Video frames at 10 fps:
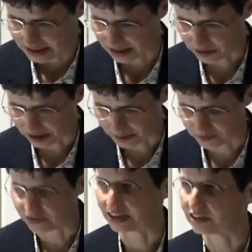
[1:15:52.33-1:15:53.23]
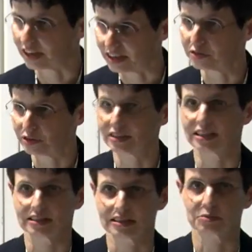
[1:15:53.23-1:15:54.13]
So I'm very grateful
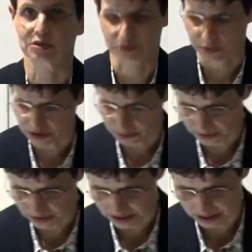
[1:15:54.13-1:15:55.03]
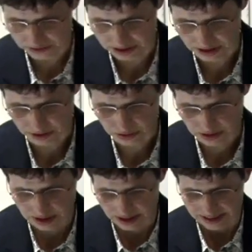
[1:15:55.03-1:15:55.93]
that this was possible, even though
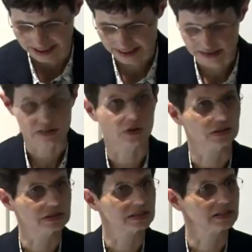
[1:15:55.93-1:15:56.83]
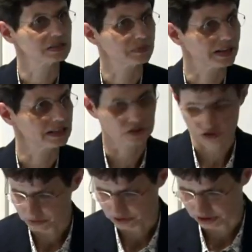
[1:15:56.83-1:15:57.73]
there is a constant space
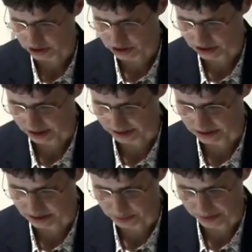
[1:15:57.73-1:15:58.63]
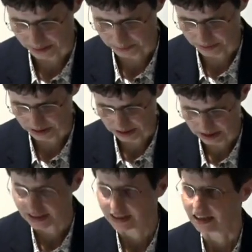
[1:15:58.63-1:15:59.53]
shortage at the department.
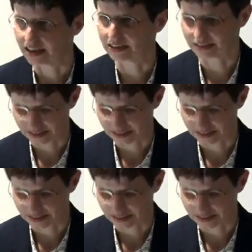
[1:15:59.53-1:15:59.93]
And